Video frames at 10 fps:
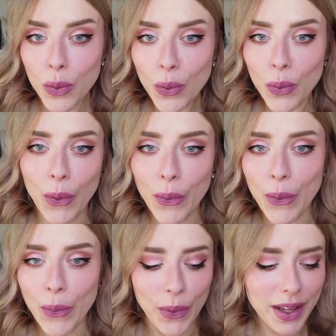
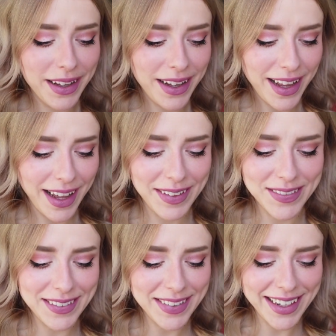Ooh, I've
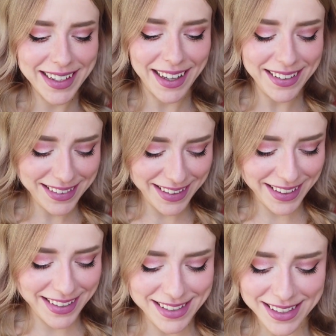never had a color
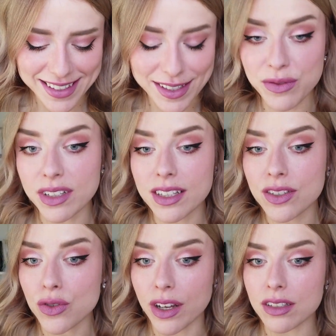like this. This is really
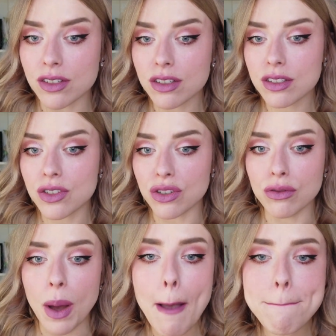strange
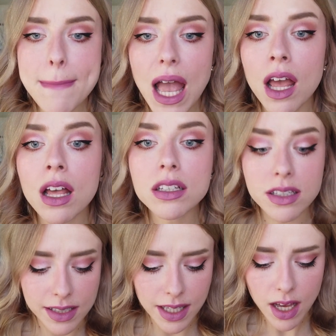to
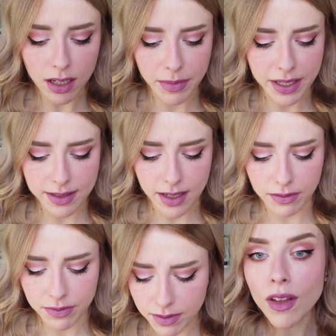see on
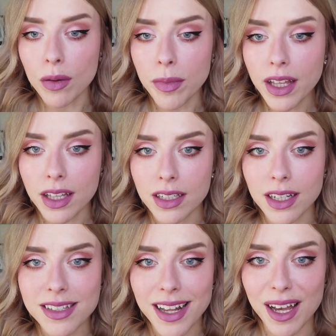myself. Oh my
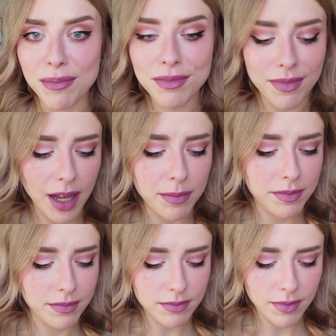goodness, I'm
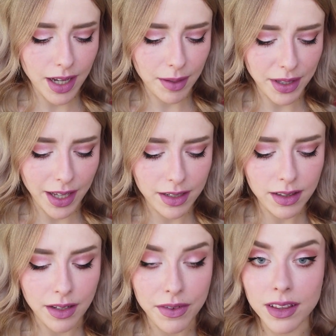I'm I'm kind
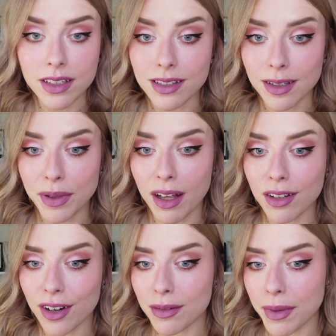of loving this lip
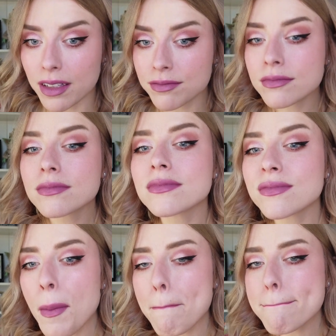color on me.
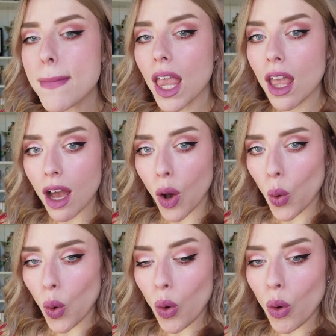
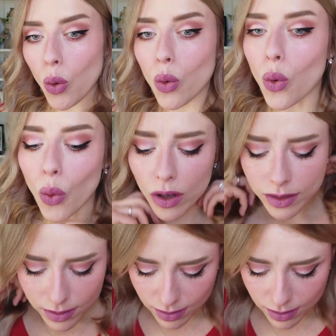Ooh.